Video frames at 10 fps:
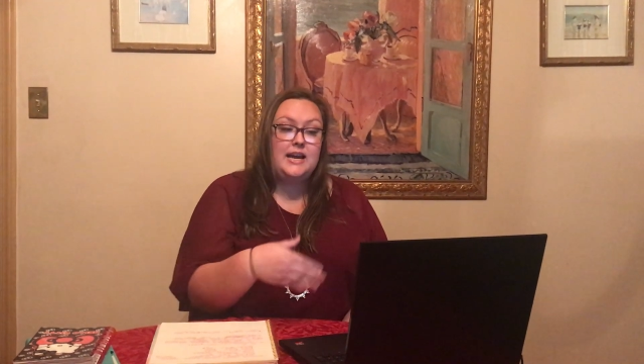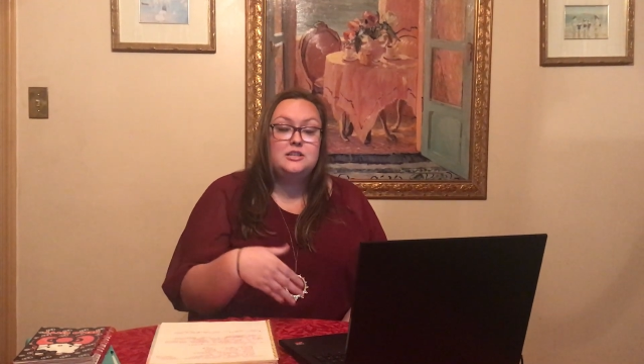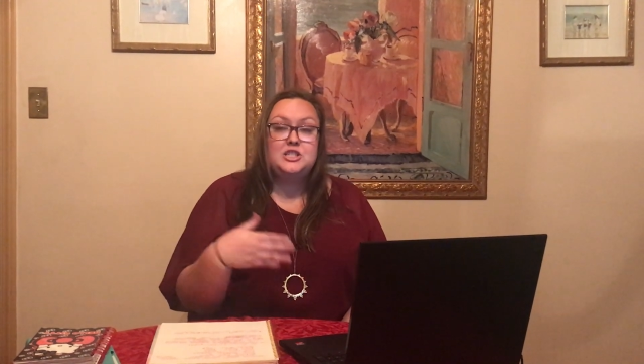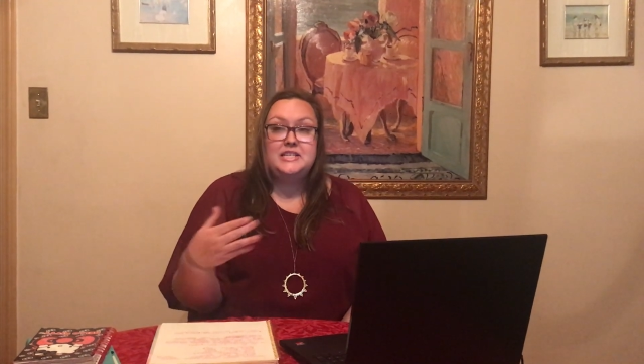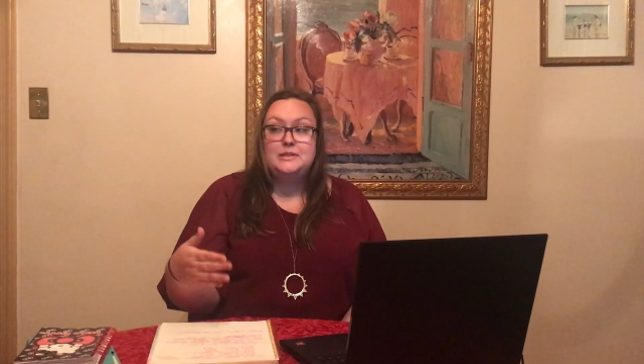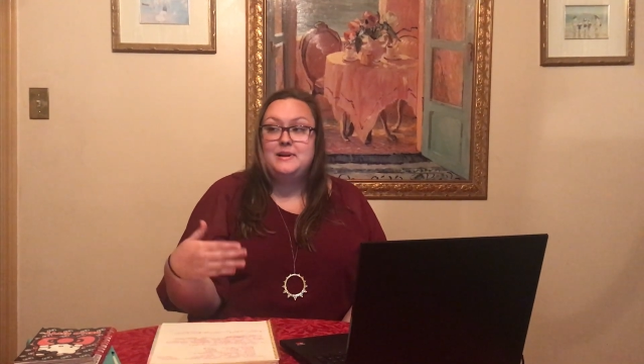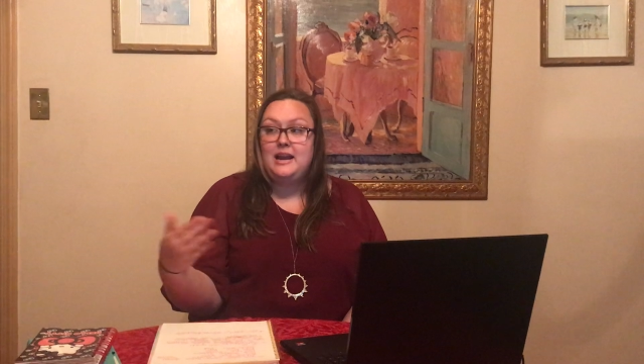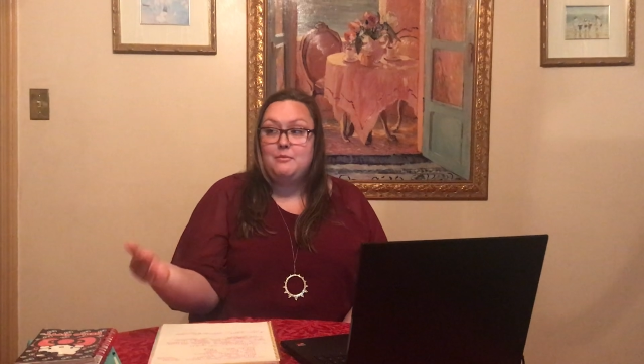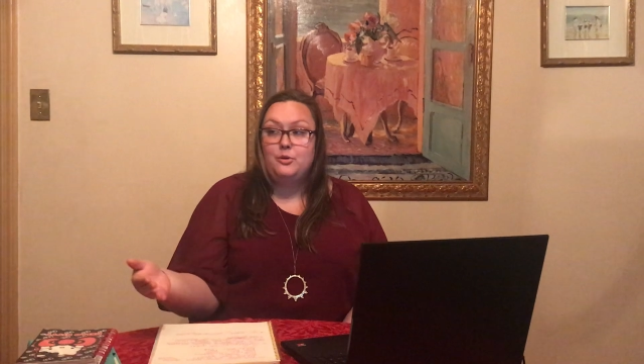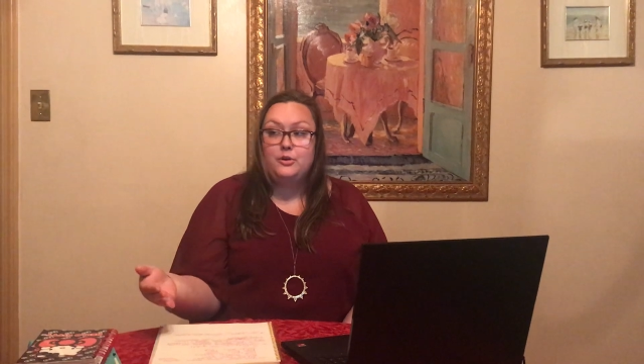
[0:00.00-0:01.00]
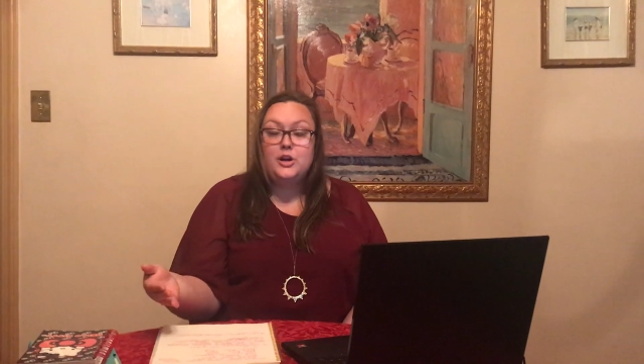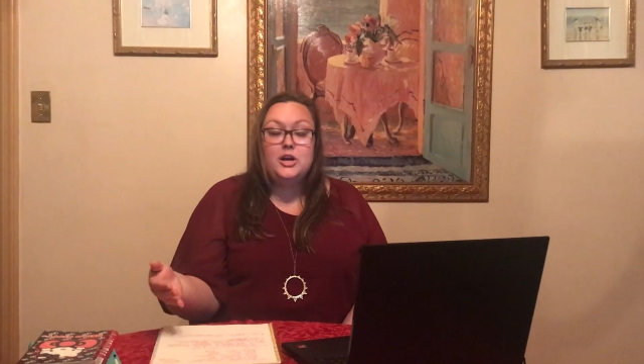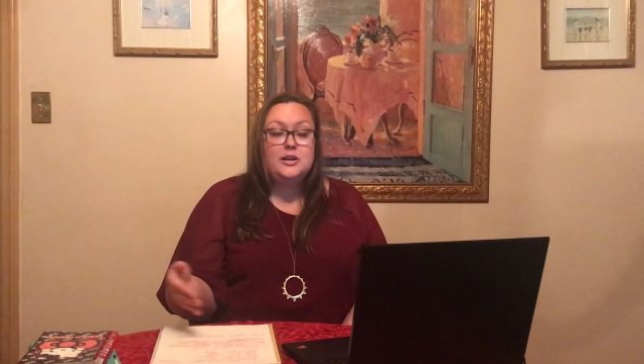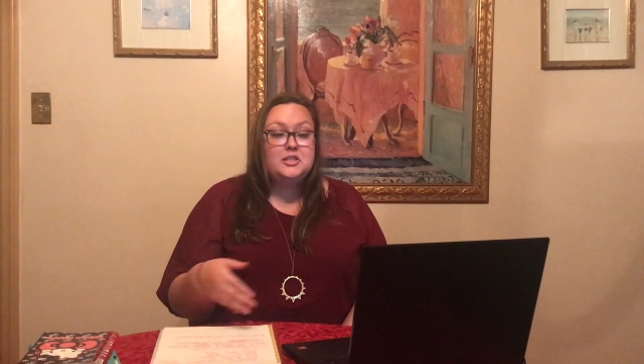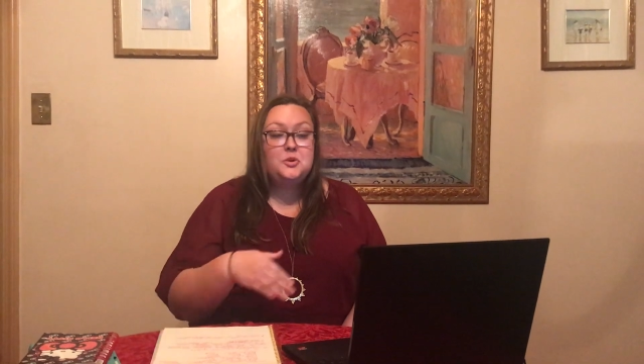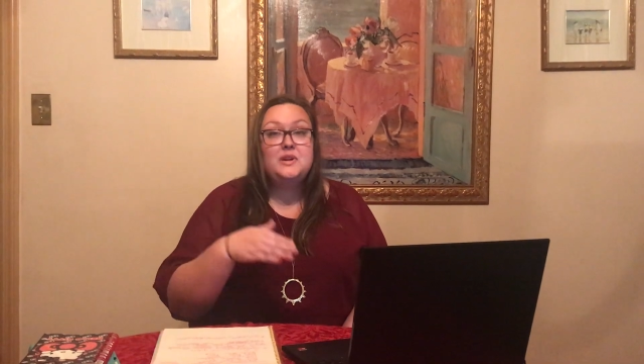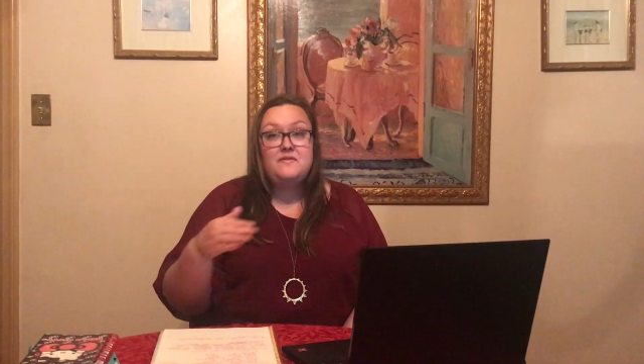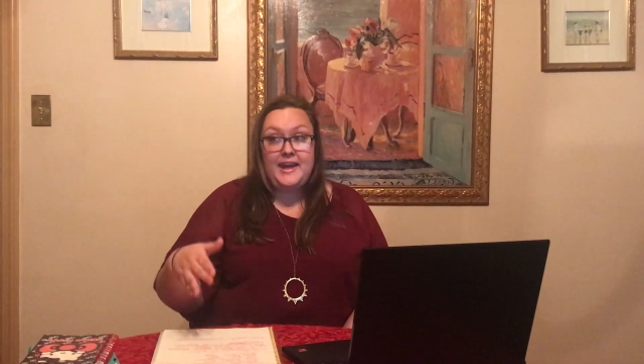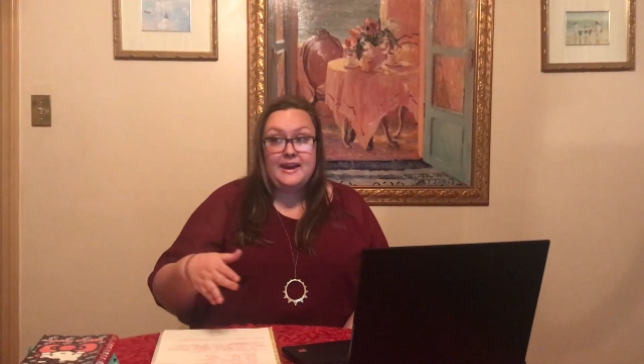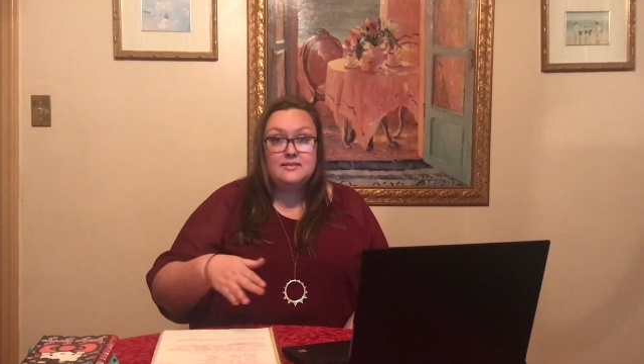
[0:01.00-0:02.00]
and she's been able to
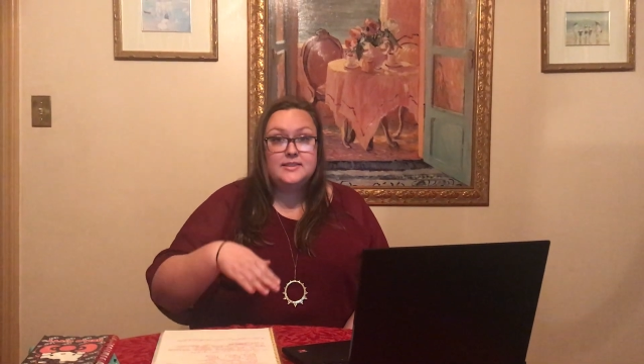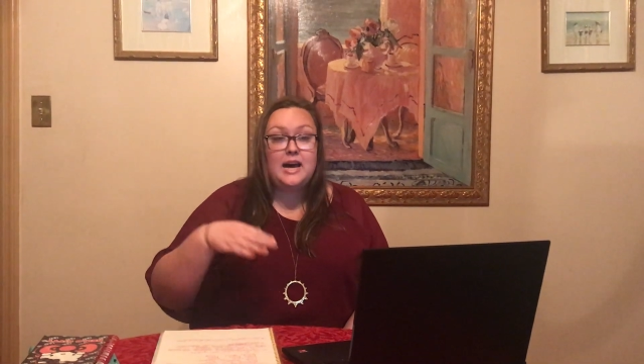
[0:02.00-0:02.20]
advance